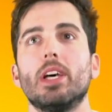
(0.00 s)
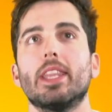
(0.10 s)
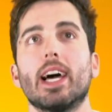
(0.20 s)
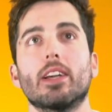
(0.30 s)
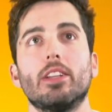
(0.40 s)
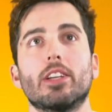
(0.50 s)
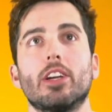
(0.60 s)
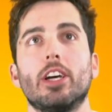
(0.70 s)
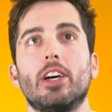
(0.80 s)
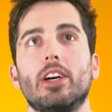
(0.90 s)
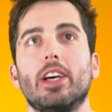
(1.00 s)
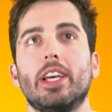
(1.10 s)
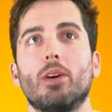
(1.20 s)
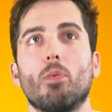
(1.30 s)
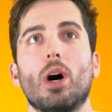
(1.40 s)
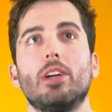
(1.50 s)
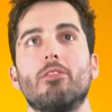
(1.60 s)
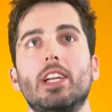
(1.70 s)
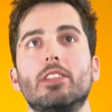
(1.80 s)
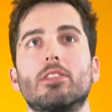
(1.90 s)
That can occur in a wide
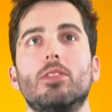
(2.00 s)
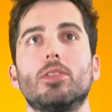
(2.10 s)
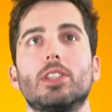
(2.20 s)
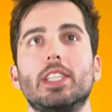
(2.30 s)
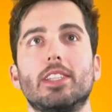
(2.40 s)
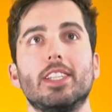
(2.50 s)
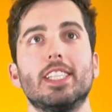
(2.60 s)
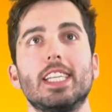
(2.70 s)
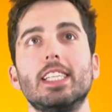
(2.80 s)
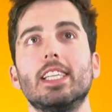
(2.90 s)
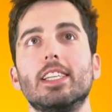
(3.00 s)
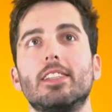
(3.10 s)
range of causes and diseases.